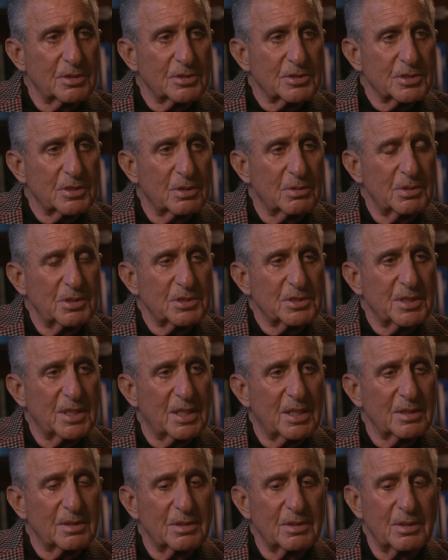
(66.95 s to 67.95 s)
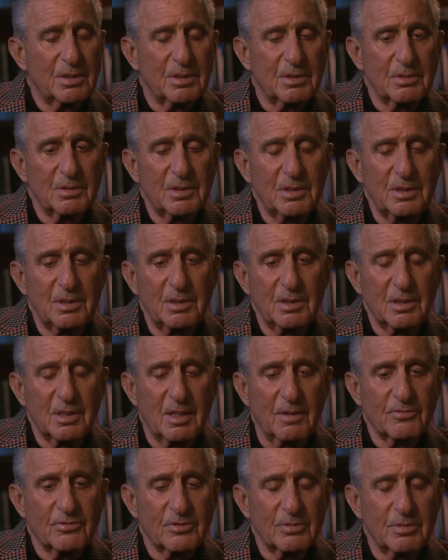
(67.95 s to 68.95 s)
So he's not, you know, he
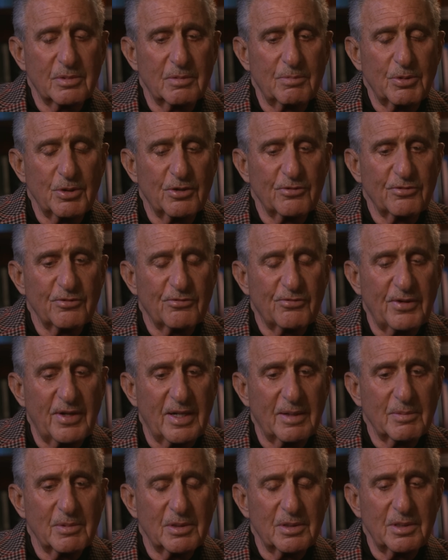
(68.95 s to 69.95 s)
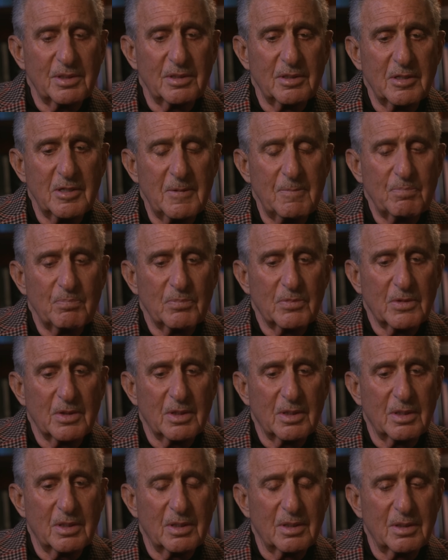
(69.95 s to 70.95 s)
comes from a beautiful family
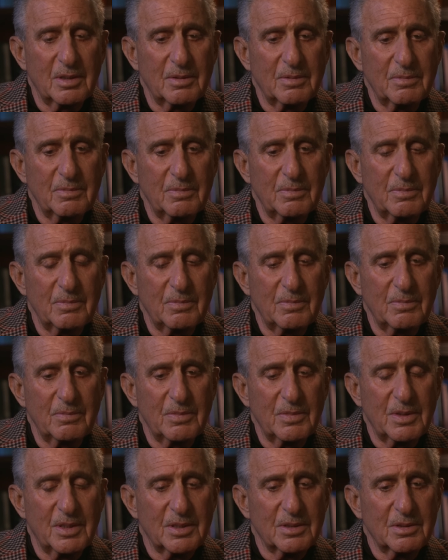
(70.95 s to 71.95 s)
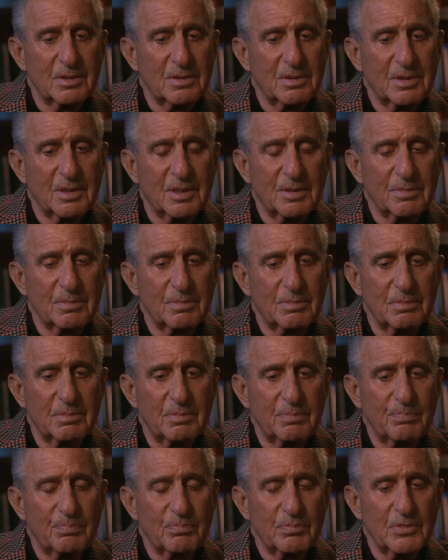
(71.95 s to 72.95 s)
um, that that
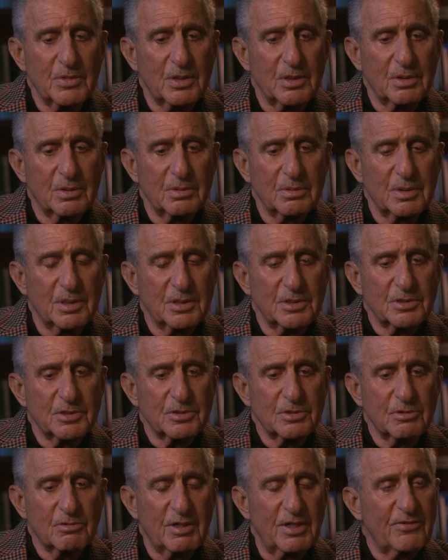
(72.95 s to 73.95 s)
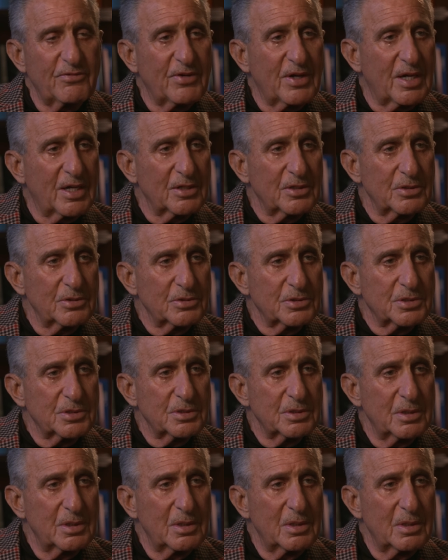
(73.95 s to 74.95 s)
you know has great
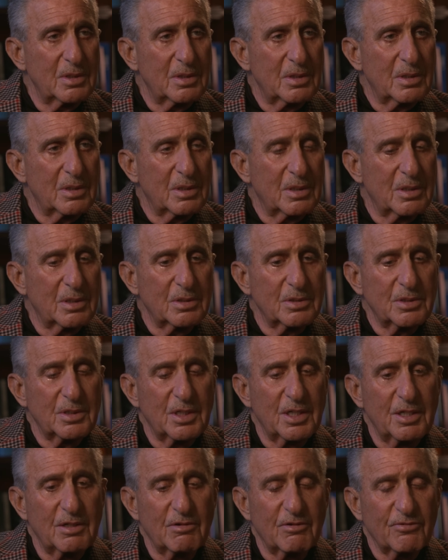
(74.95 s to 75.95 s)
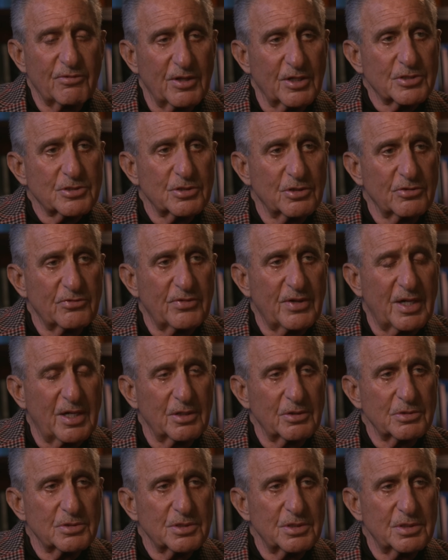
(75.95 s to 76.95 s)
values, uh, and he reflects those
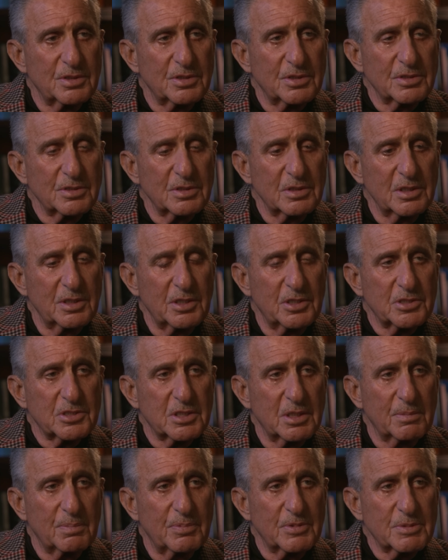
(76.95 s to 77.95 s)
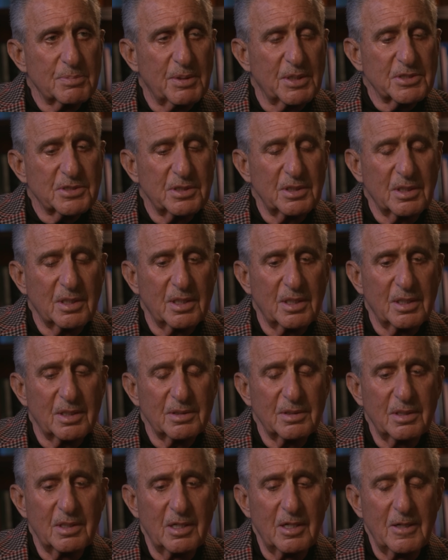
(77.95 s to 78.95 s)
values in his leadership as best he
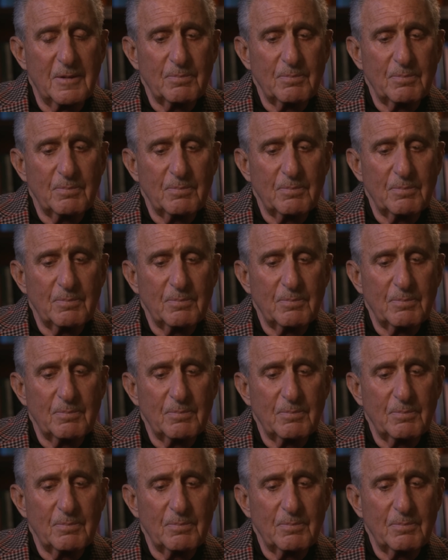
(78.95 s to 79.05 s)
can.